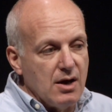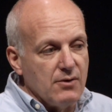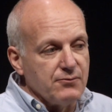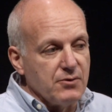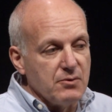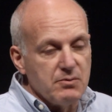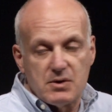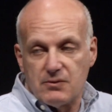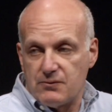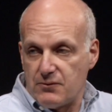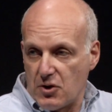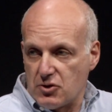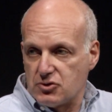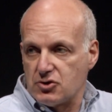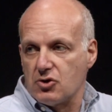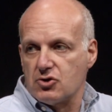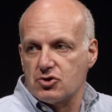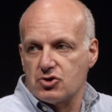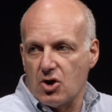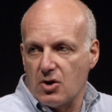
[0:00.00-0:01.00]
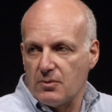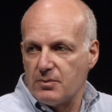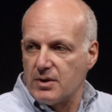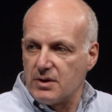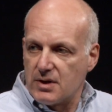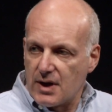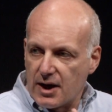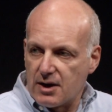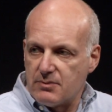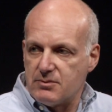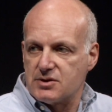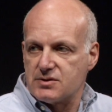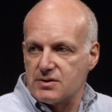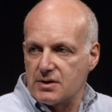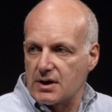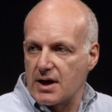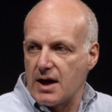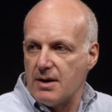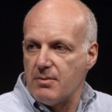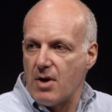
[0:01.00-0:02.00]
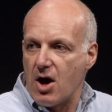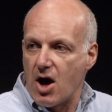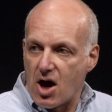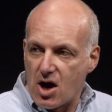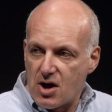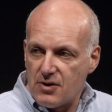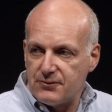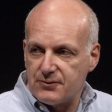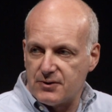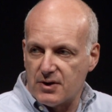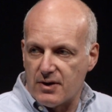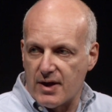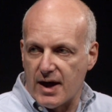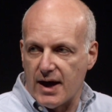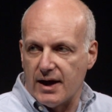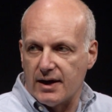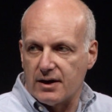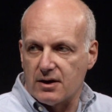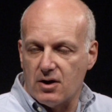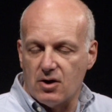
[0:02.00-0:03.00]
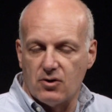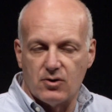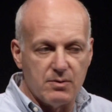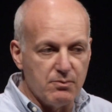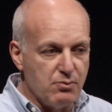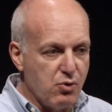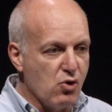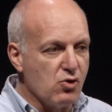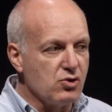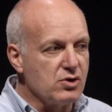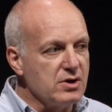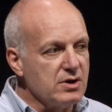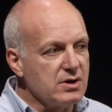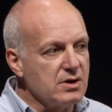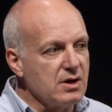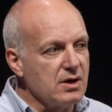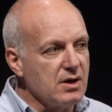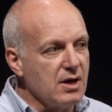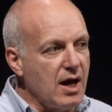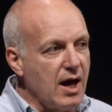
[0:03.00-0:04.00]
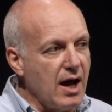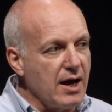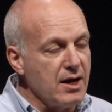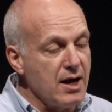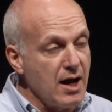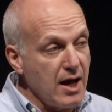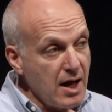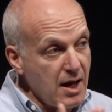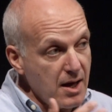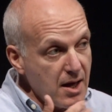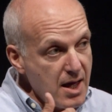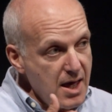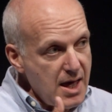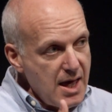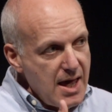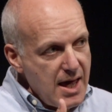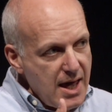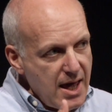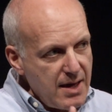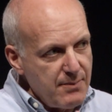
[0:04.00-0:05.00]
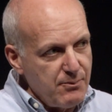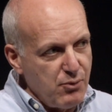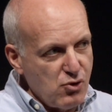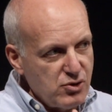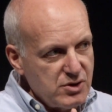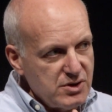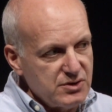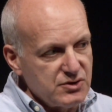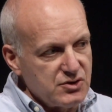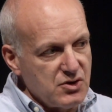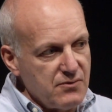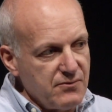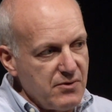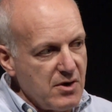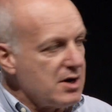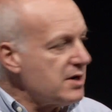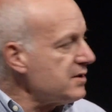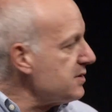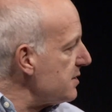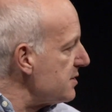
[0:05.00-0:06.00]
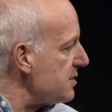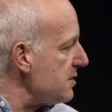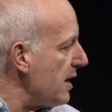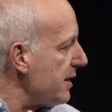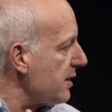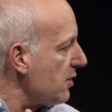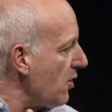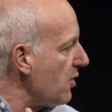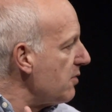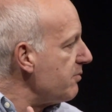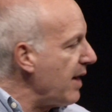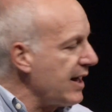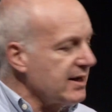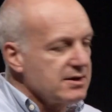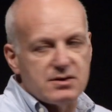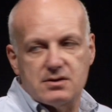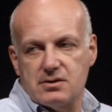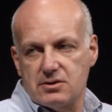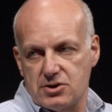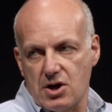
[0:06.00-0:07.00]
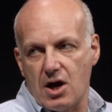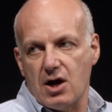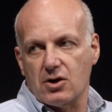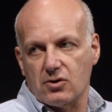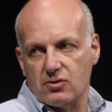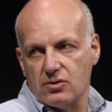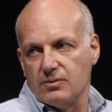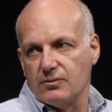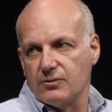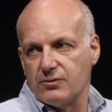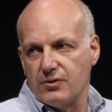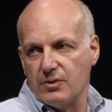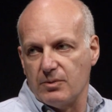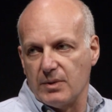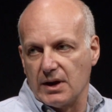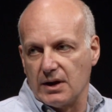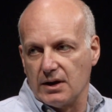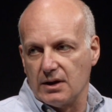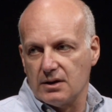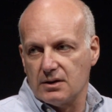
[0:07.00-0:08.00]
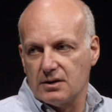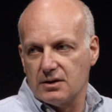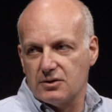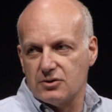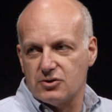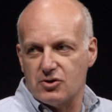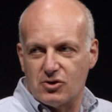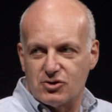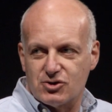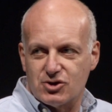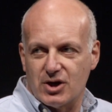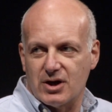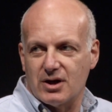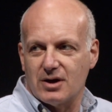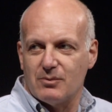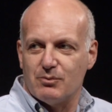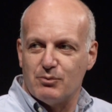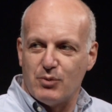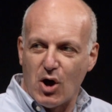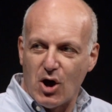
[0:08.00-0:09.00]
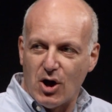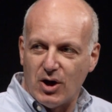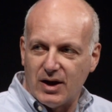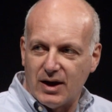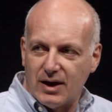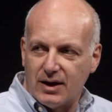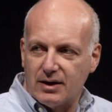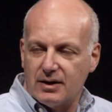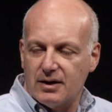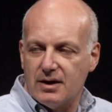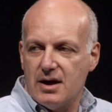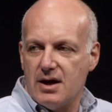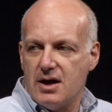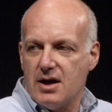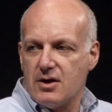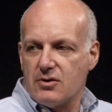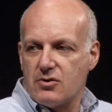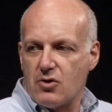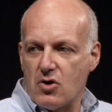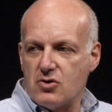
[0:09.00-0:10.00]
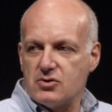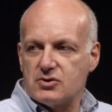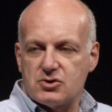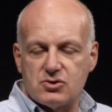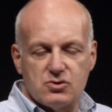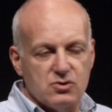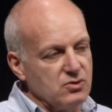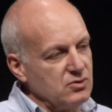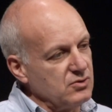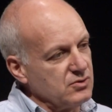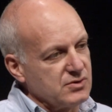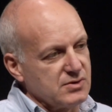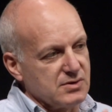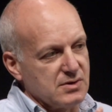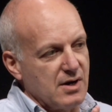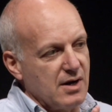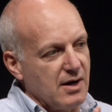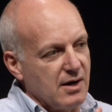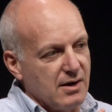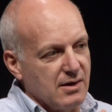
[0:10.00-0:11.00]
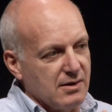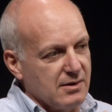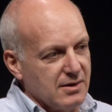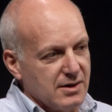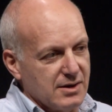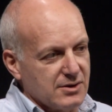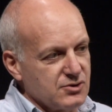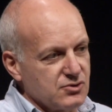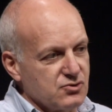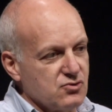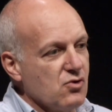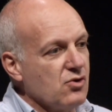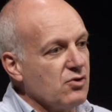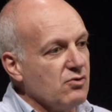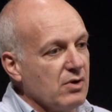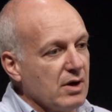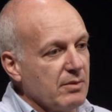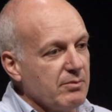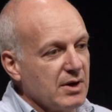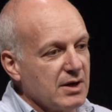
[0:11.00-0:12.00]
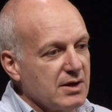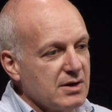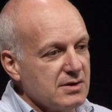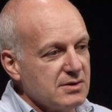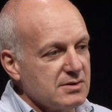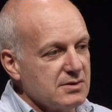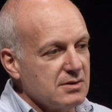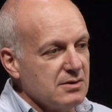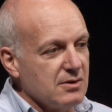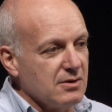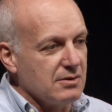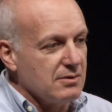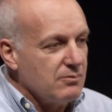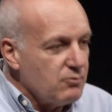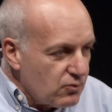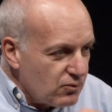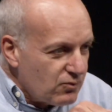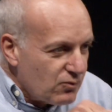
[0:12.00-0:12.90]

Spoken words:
For me, Photoshop and the elements that come after that are important. Important insofar as it's like going back to the darkroom for me. Dodging, burning, those tools are extraordinary because, you know,